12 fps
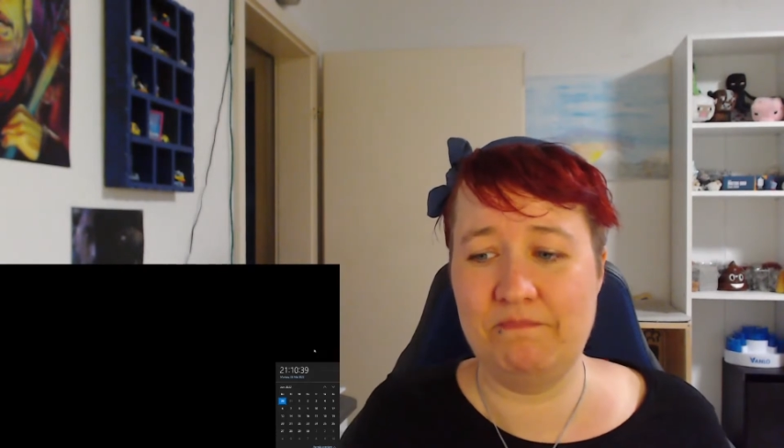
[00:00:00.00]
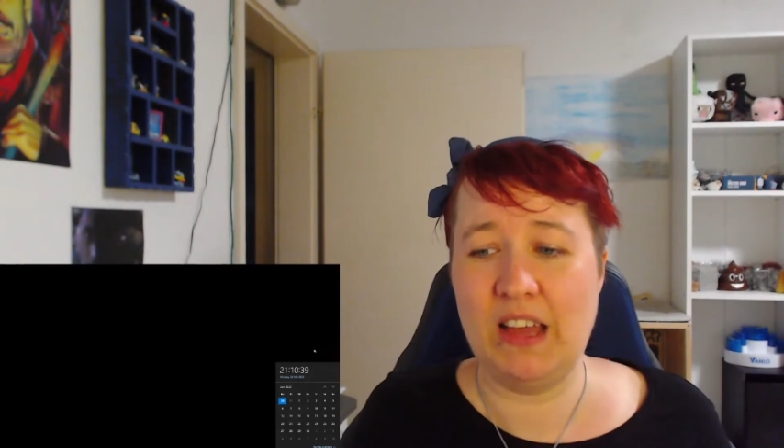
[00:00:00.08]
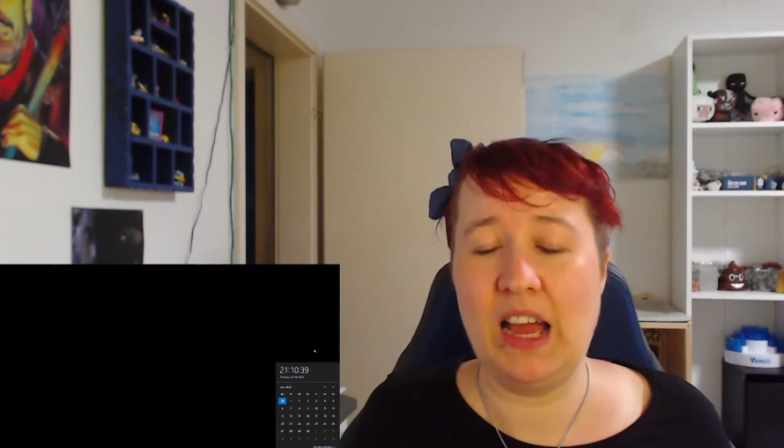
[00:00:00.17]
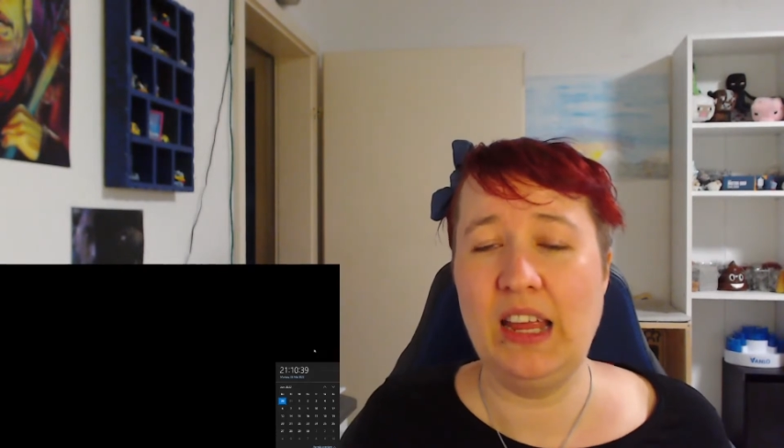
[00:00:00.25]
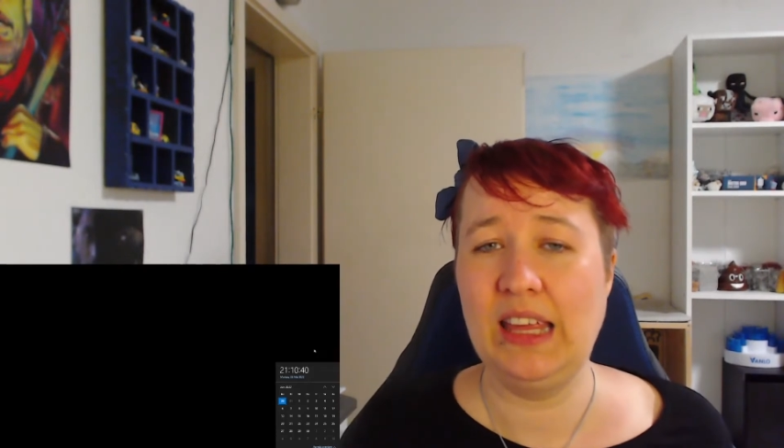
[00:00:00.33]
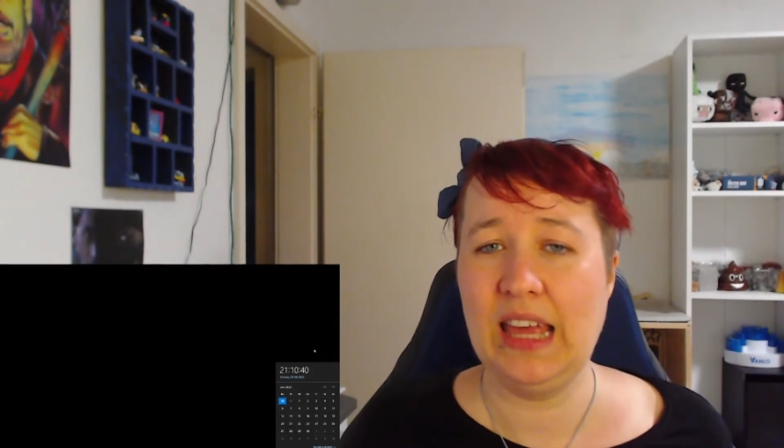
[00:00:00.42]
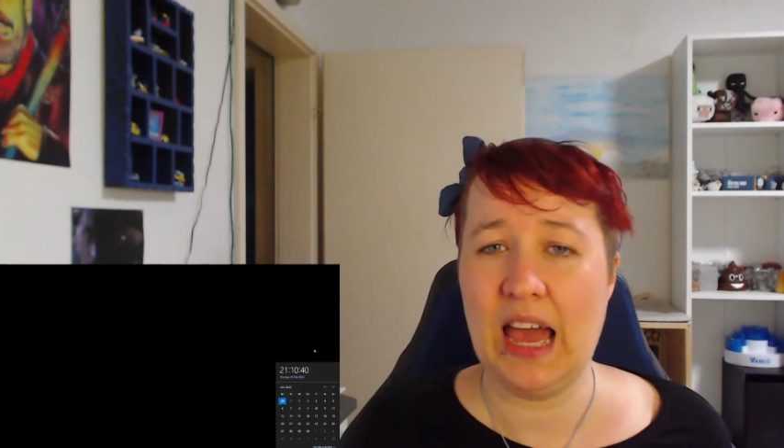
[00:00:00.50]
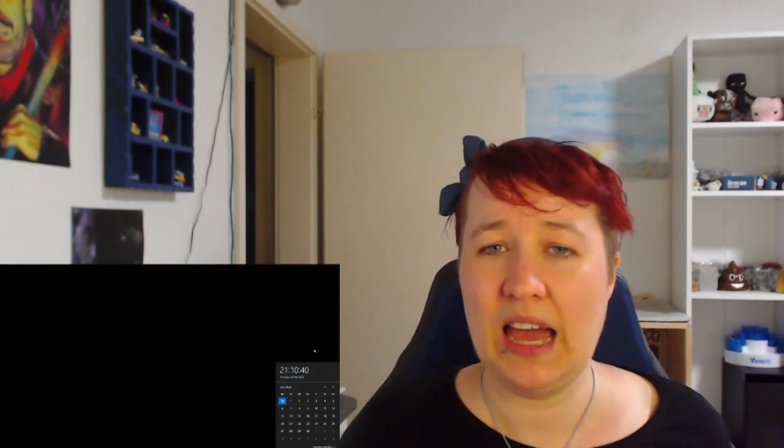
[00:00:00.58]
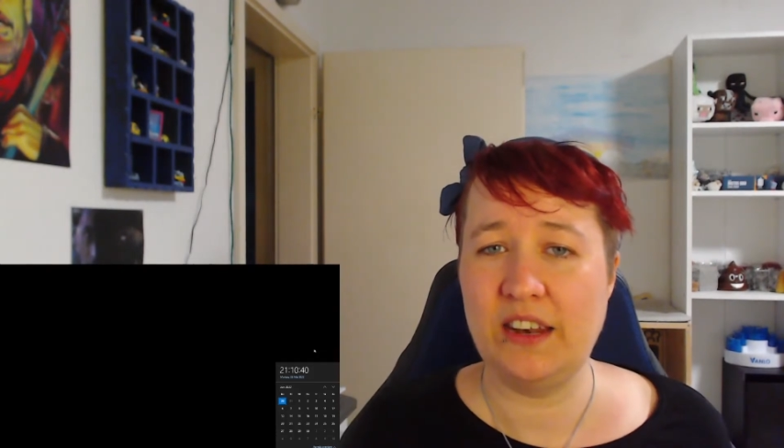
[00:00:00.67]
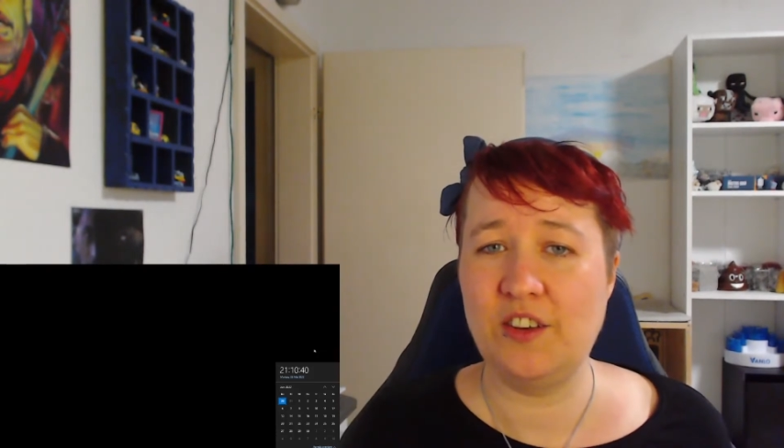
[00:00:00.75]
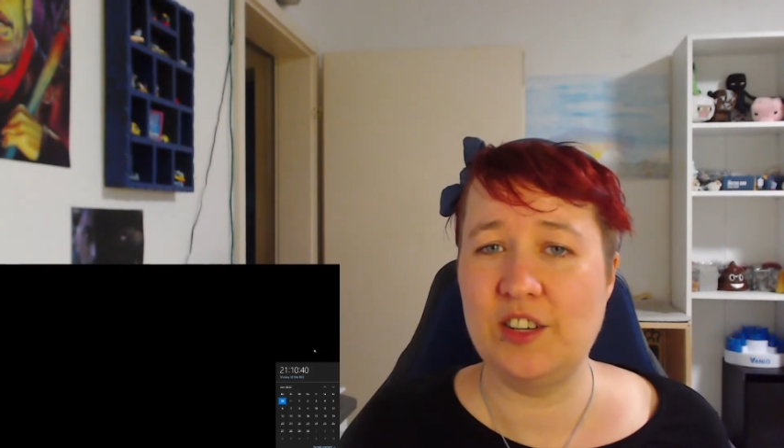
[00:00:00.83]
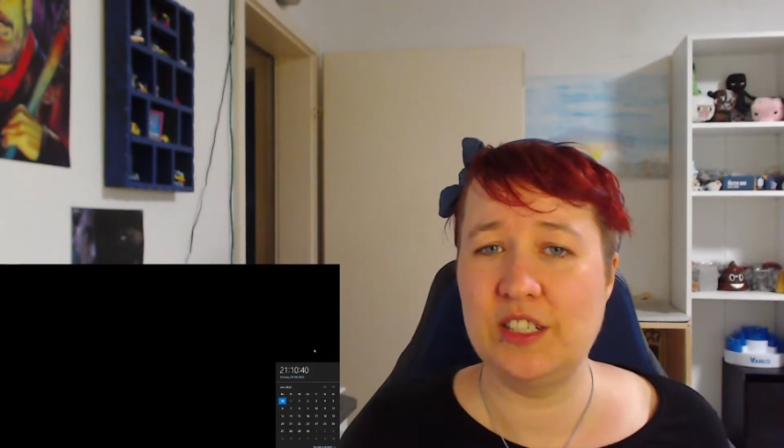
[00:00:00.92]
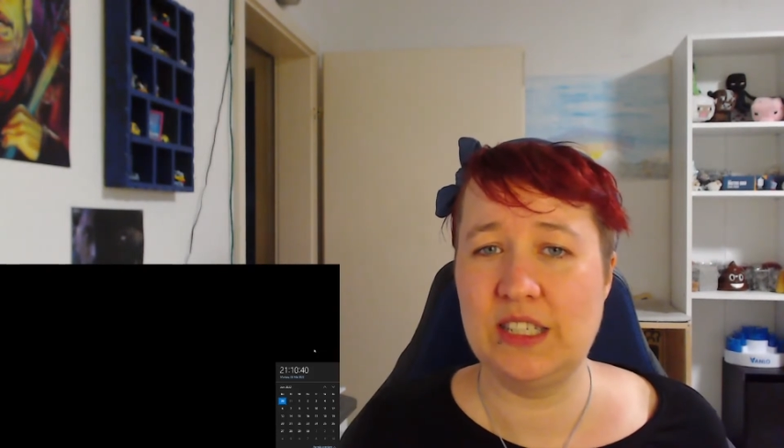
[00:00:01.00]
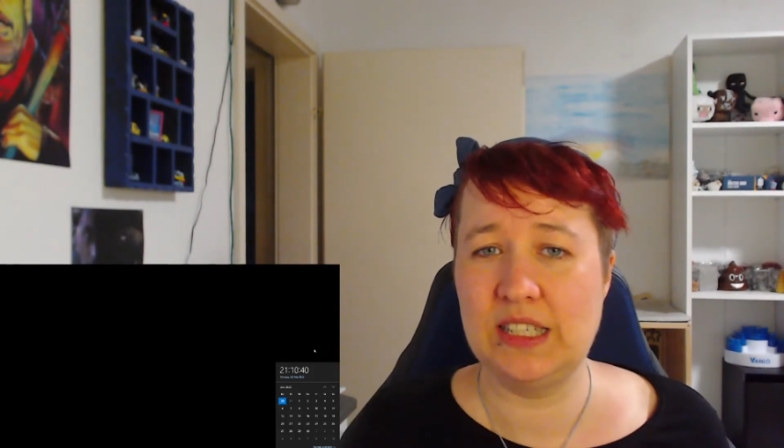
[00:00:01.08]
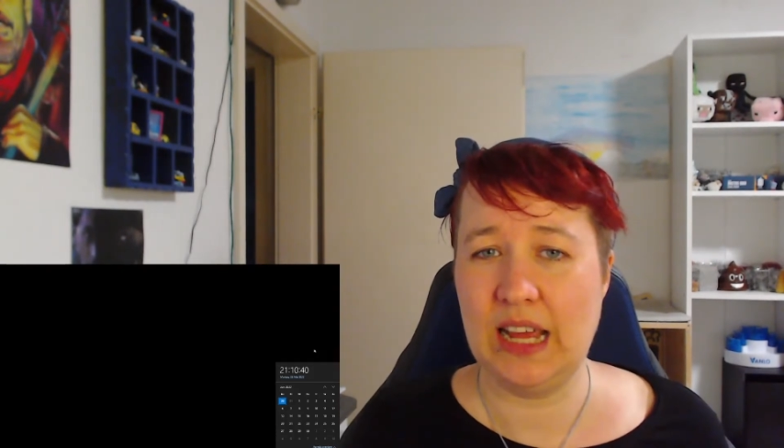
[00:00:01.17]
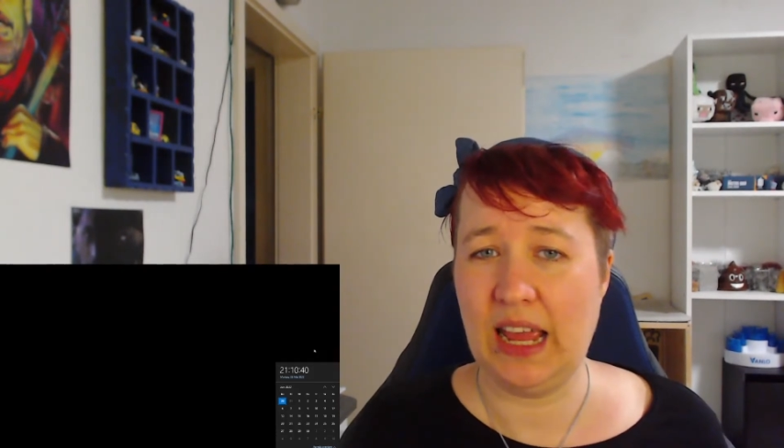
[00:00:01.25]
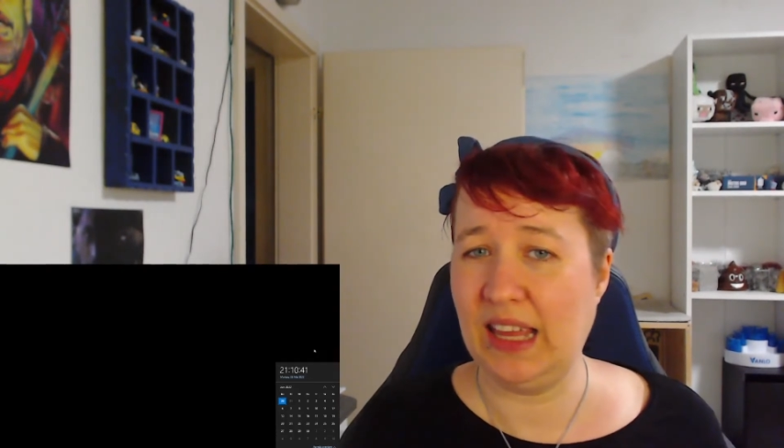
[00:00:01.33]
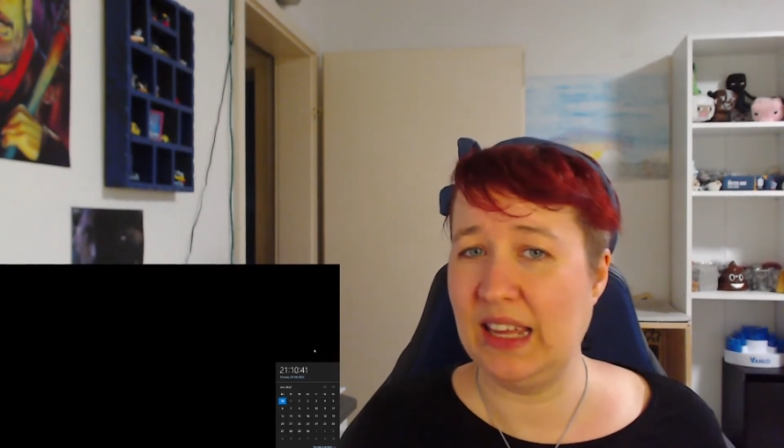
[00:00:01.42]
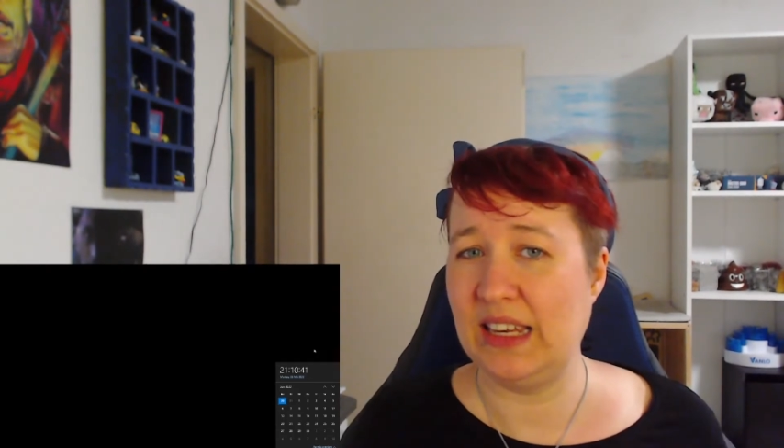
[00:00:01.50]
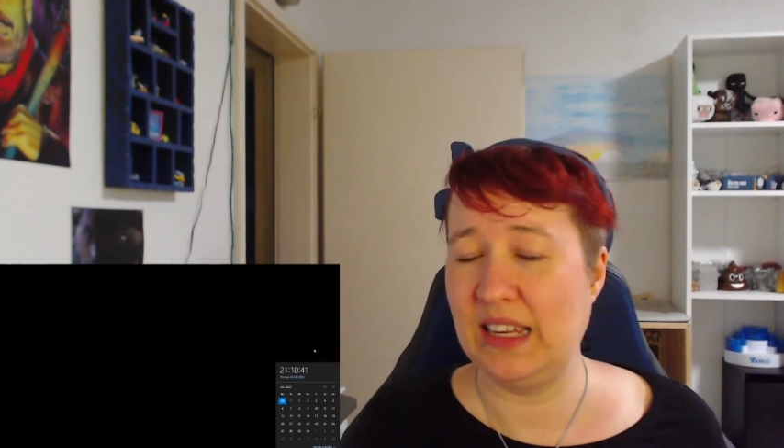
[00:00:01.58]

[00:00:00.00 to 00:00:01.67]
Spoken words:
I cannot take it